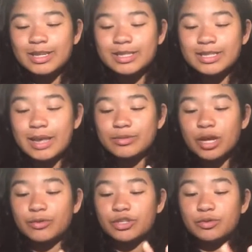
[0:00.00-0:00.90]

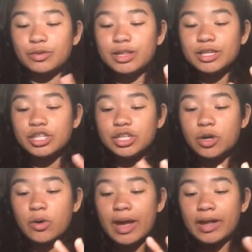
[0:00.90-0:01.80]
Snapchat, which you really should
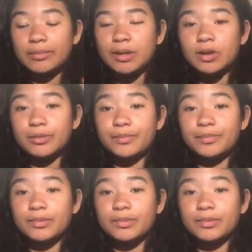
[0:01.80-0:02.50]
go add me on